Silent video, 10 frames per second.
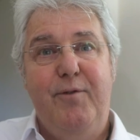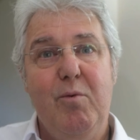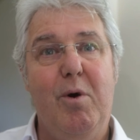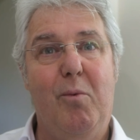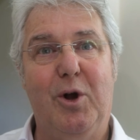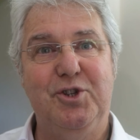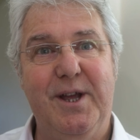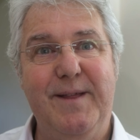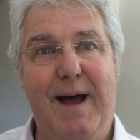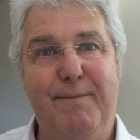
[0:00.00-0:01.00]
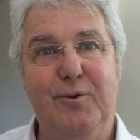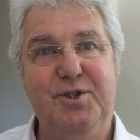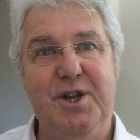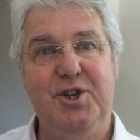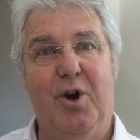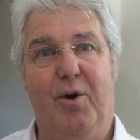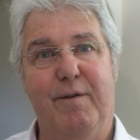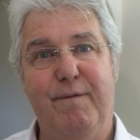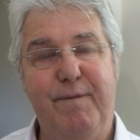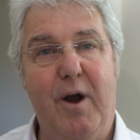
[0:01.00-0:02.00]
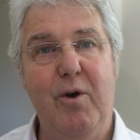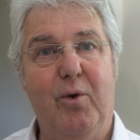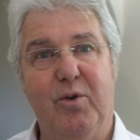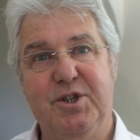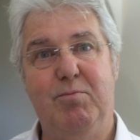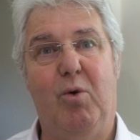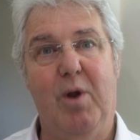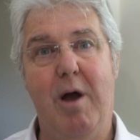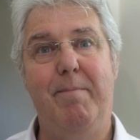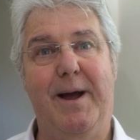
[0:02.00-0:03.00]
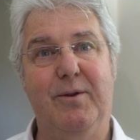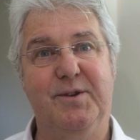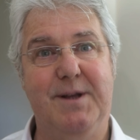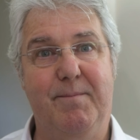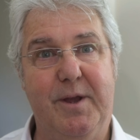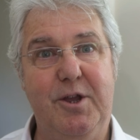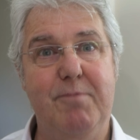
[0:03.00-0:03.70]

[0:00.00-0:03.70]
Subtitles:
you were watching that footage on a phone or a small iPad or something,